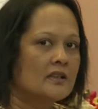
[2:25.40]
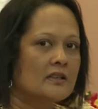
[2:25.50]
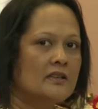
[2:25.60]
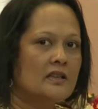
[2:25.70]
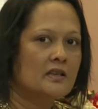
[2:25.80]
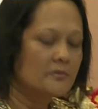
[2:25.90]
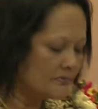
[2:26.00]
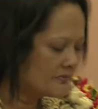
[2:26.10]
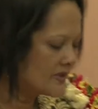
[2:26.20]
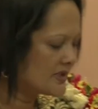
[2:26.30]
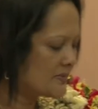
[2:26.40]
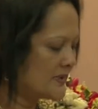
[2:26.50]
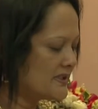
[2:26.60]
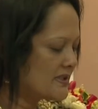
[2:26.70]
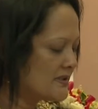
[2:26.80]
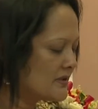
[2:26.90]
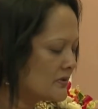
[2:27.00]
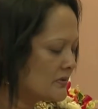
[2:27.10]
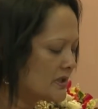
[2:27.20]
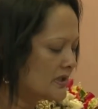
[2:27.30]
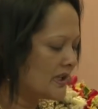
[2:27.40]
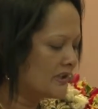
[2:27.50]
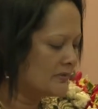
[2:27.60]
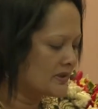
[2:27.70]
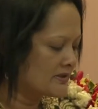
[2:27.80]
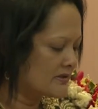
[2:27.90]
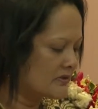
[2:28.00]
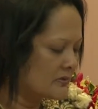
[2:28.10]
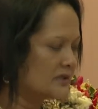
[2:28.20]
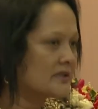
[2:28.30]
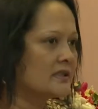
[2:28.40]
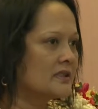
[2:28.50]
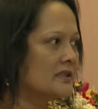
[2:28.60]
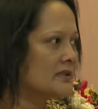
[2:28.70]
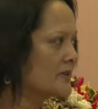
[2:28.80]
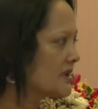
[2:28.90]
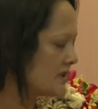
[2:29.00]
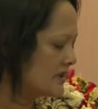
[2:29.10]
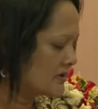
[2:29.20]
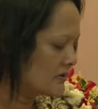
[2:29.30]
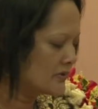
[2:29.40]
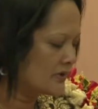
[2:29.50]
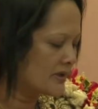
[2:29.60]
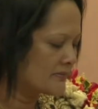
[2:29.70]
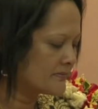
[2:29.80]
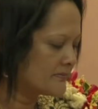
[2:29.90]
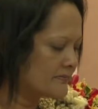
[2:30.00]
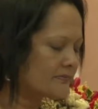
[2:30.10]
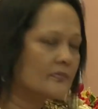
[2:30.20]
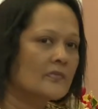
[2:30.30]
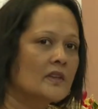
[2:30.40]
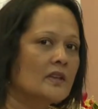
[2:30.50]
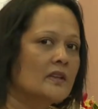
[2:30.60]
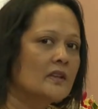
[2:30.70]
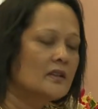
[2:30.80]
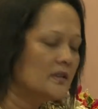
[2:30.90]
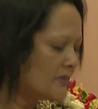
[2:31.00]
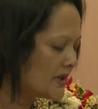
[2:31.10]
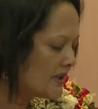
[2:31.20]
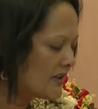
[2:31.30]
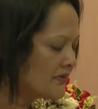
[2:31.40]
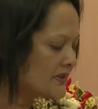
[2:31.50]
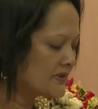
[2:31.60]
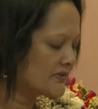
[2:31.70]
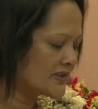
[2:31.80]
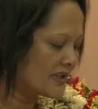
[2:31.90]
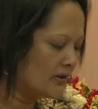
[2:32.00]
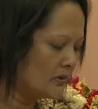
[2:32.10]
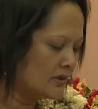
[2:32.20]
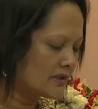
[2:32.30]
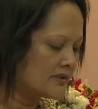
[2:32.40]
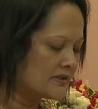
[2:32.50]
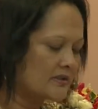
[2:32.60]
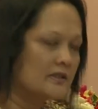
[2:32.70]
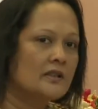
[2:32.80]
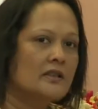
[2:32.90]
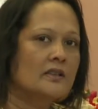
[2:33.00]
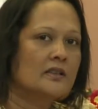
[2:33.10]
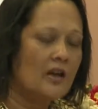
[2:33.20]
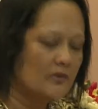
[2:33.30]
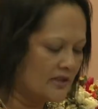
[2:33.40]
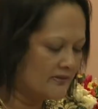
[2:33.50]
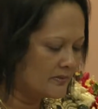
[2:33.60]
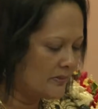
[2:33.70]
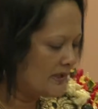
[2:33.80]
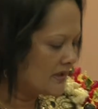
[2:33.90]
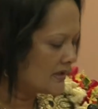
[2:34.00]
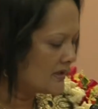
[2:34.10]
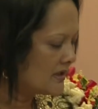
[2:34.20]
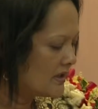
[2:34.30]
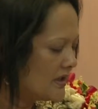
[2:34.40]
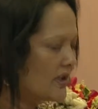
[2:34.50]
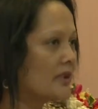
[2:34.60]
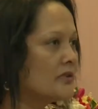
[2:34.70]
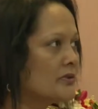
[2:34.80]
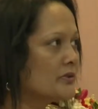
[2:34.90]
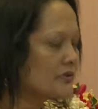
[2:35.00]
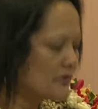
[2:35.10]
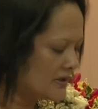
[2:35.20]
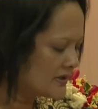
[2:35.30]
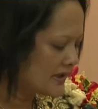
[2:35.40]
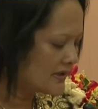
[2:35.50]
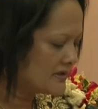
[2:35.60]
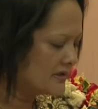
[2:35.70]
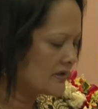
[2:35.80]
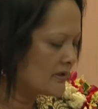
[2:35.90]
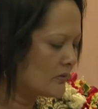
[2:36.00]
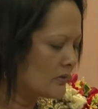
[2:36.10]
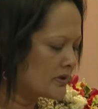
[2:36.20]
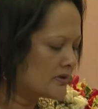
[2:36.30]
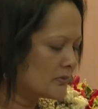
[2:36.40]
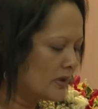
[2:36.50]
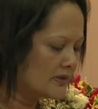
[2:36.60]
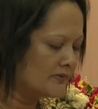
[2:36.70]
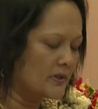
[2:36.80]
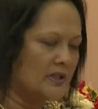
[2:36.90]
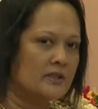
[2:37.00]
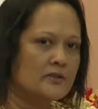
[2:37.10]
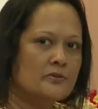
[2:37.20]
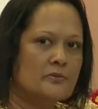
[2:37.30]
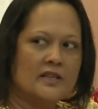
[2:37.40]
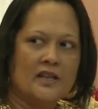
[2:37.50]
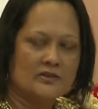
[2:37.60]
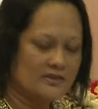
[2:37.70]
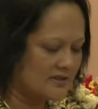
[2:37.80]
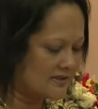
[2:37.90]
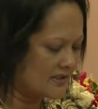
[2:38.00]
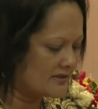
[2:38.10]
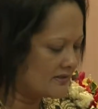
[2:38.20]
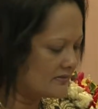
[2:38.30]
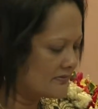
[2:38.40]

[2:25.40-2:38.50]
The theme expresses the two key elements towards disability inclusion. The many efforts of stakeholders, ground level planning, and true solidarity works wonderfully to bring out success.